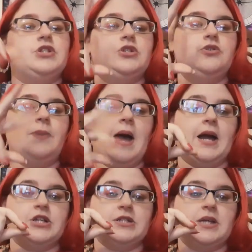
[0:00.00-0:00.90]
two
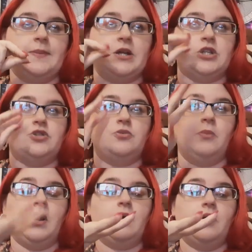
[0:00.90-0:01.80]
packages coming
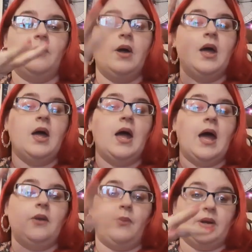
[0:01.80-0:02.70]
tomorrow
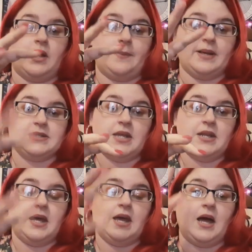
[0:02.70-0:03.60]
and one coming
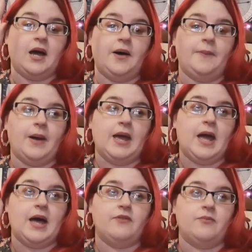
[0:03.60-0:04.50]
Sunday. Um, I
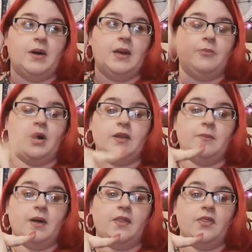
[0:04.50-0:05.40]
have my book of the
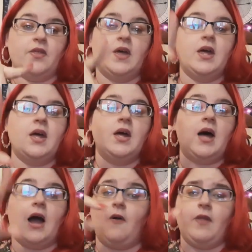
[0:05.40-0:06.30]
month.
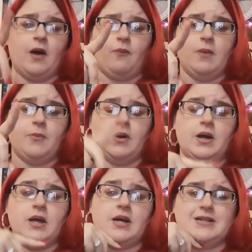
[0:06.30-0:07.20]
I only got one
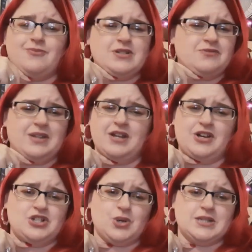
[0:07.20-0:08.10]
book because it wasn't really a
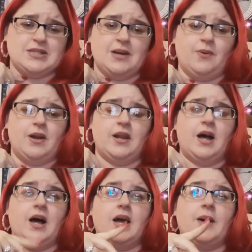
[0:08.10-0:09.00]
good choice I wanted.
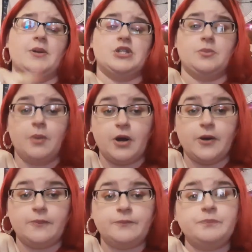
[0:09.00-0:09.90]
Uh, coming
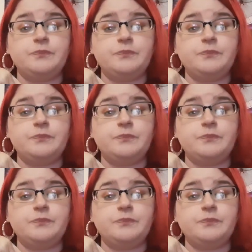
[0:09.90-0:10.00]
tomorrow,